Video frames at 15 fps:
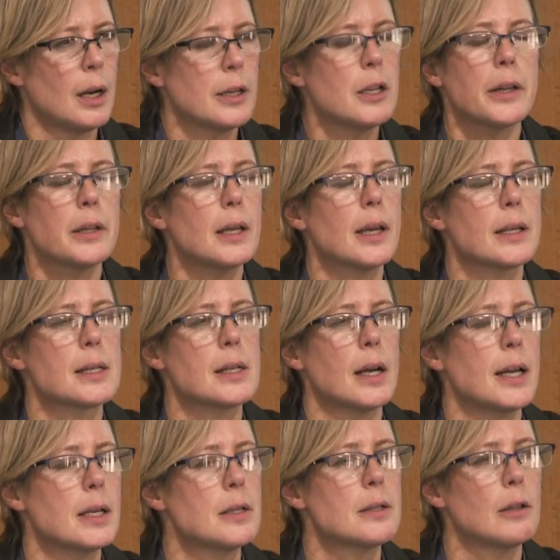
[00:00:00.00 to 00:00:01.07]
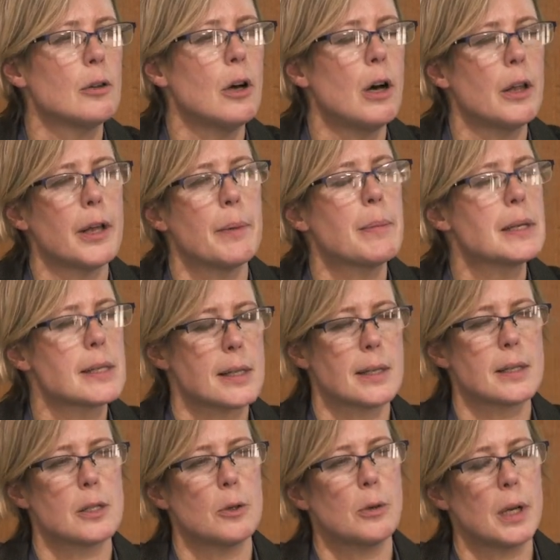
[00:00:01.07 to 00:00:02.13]
Nothing gets signed into law. That means
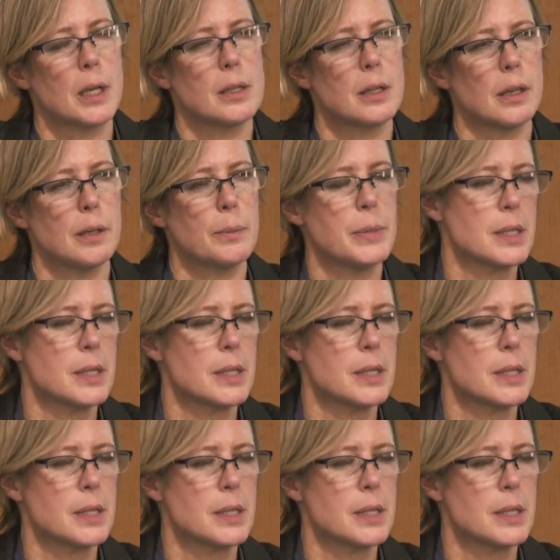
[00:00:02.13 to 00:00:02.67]
things don't get done.